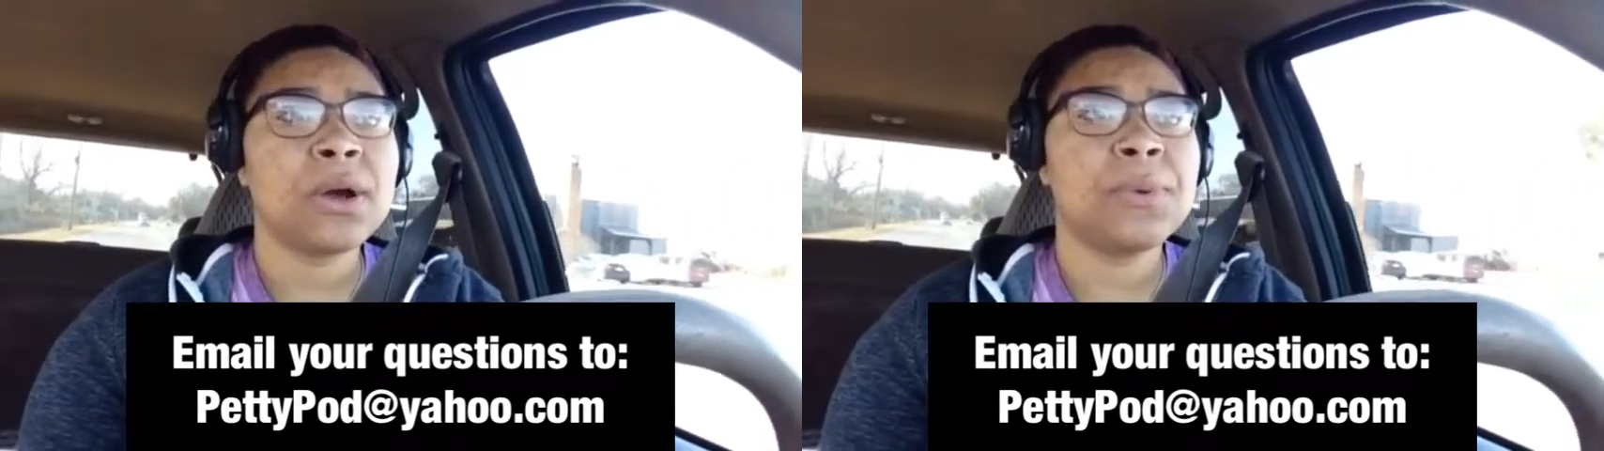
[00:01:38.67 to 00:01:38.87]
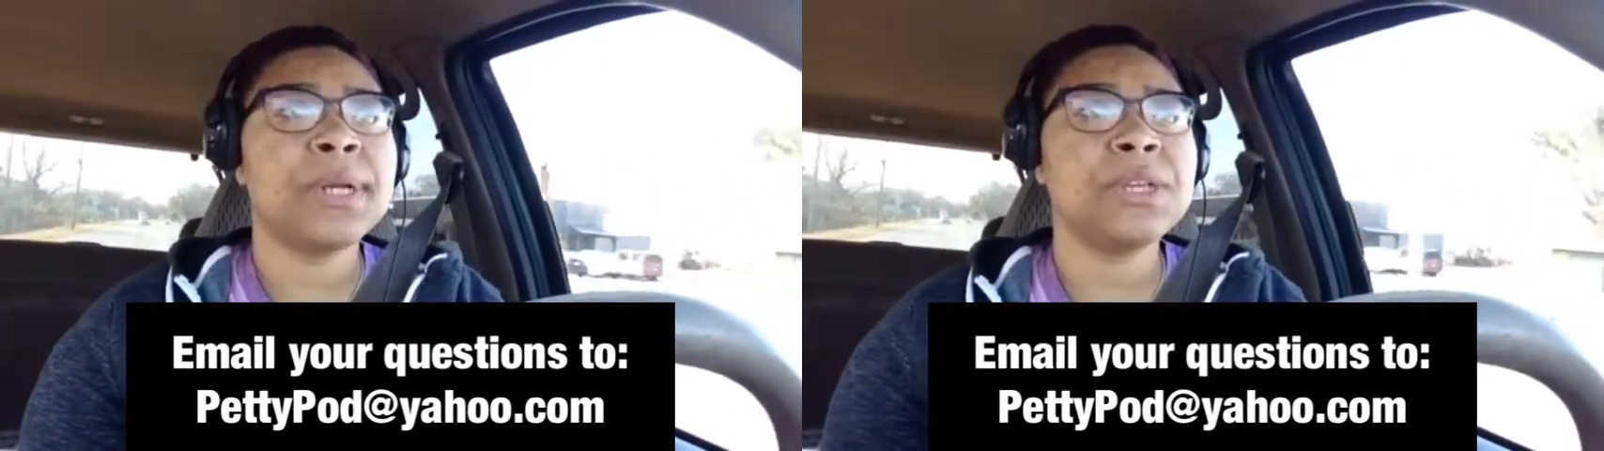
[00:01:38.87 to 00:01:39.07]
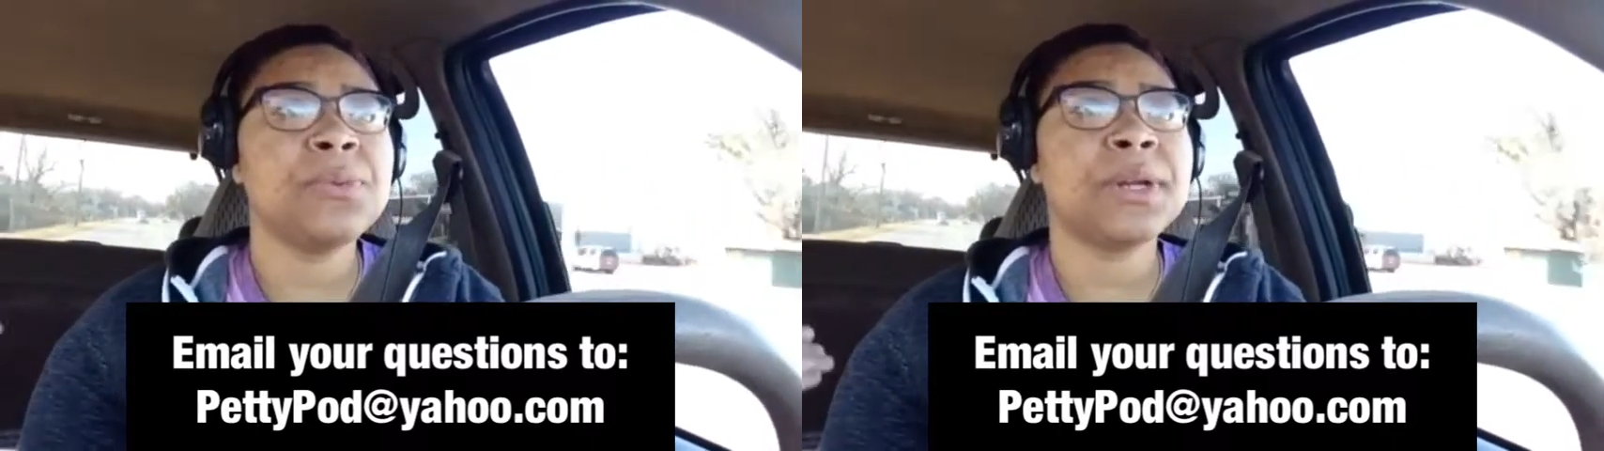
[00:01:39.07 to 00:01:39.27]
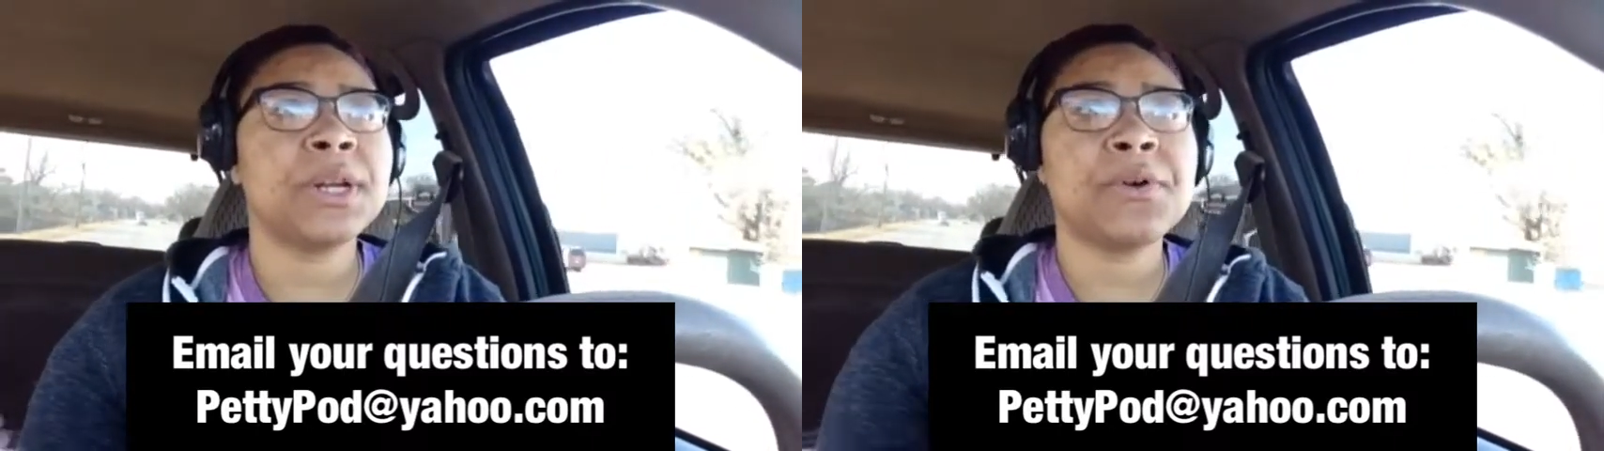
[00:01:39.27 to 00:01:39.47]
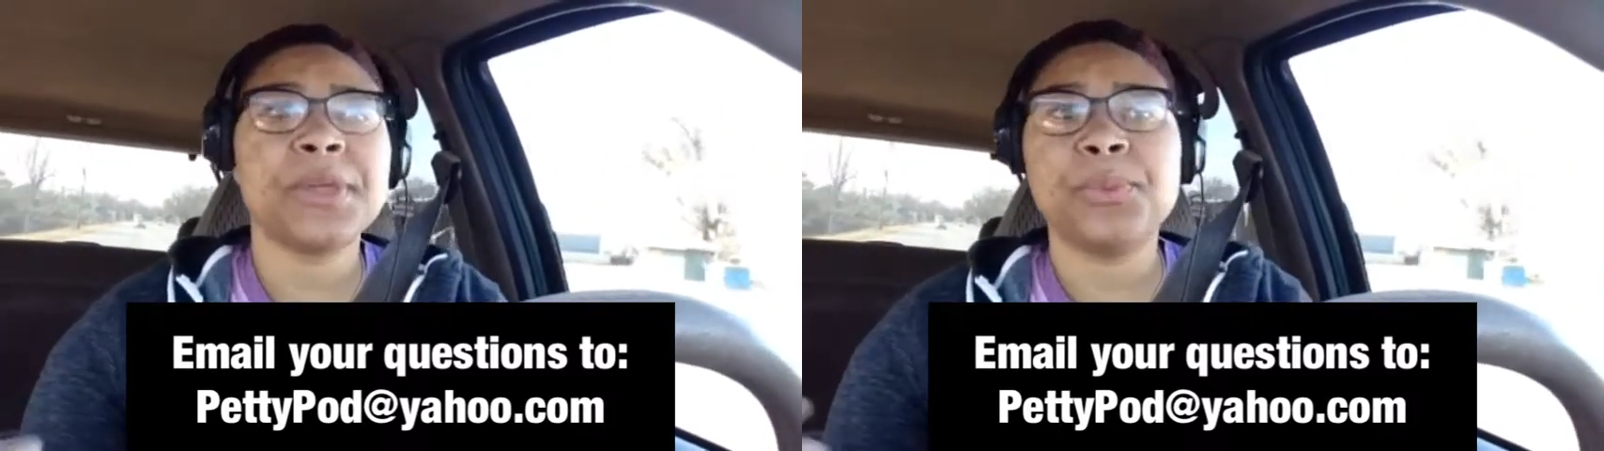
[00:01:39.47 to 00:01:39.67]
What do you want to
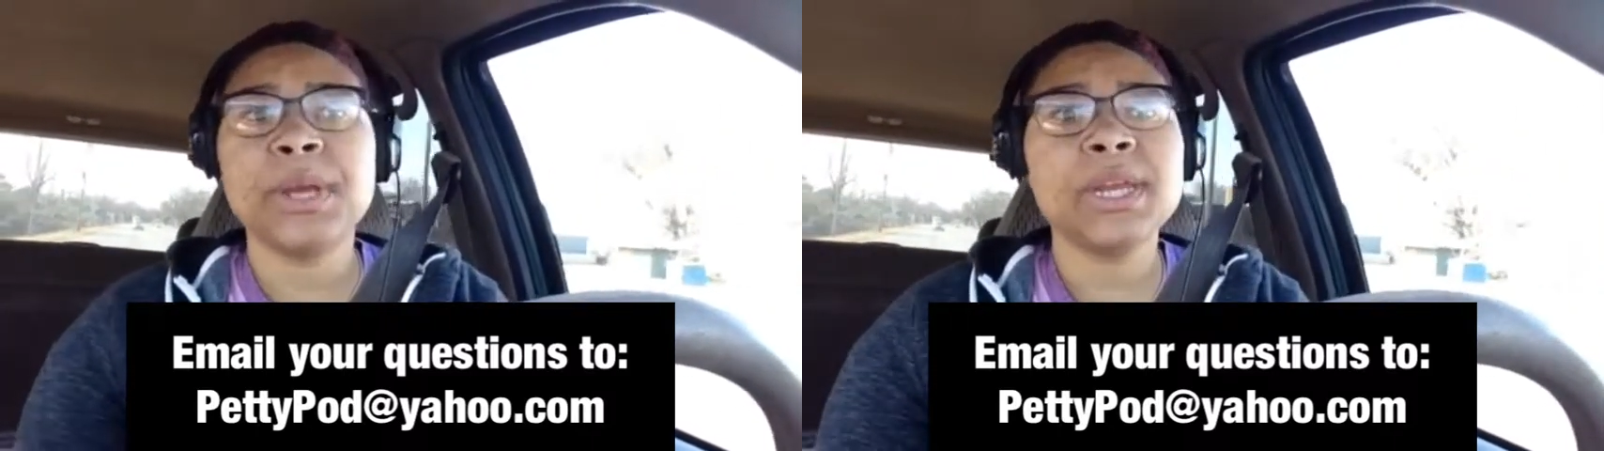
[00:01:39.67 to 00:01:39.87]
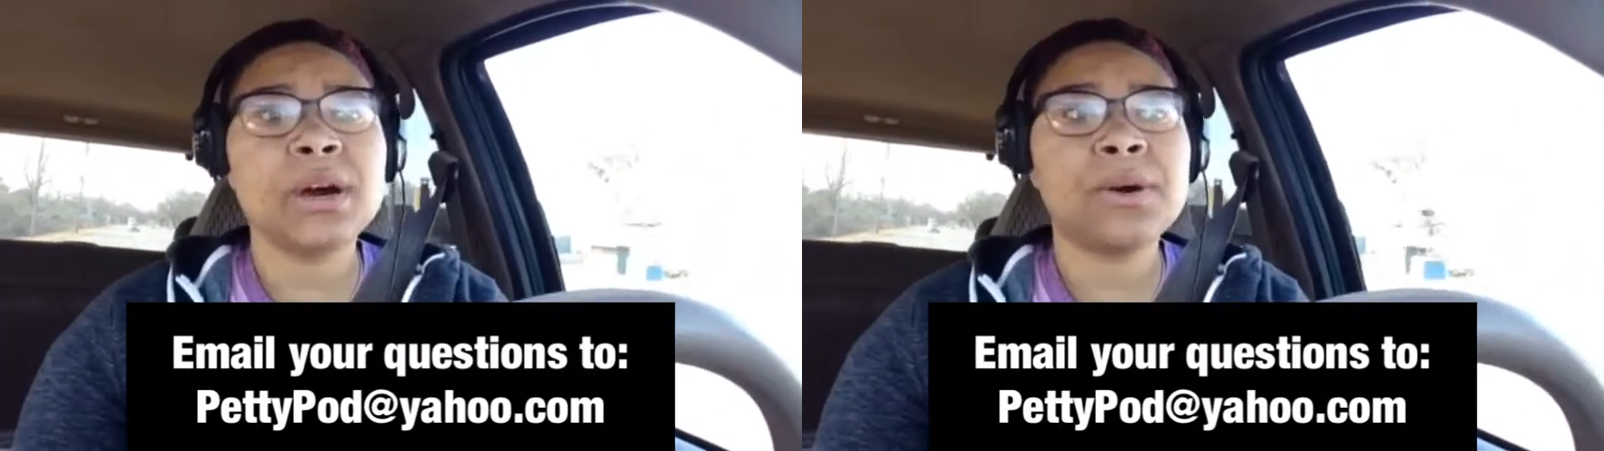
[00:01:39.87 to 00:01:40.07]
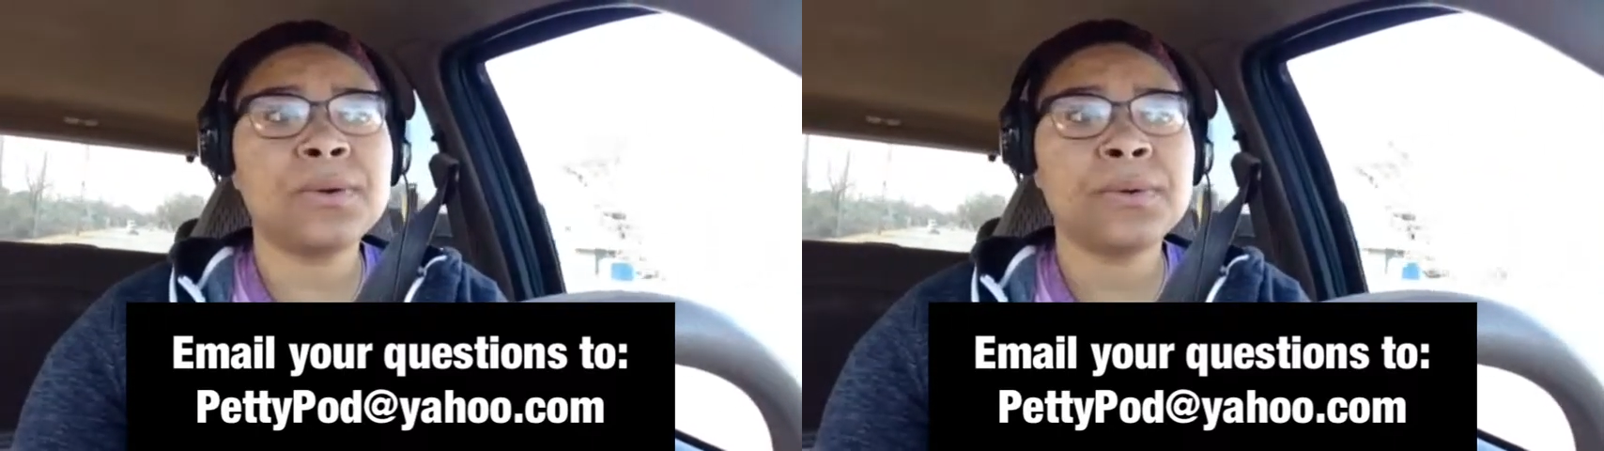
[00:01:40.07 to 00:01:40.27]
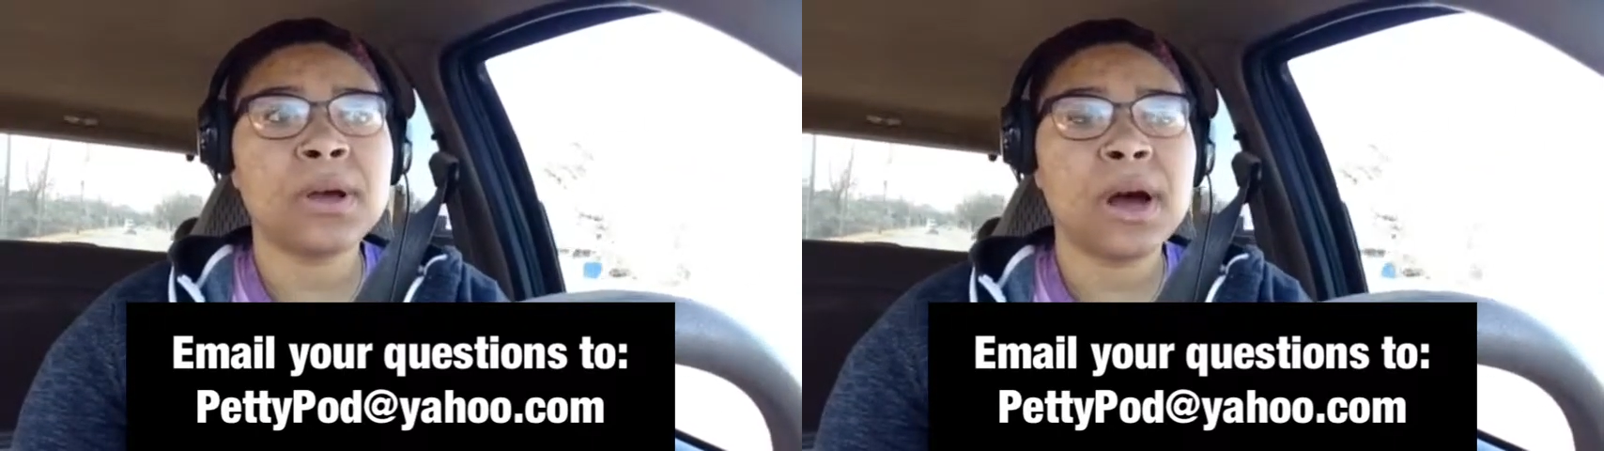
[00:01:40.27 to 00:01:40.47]
know that we know?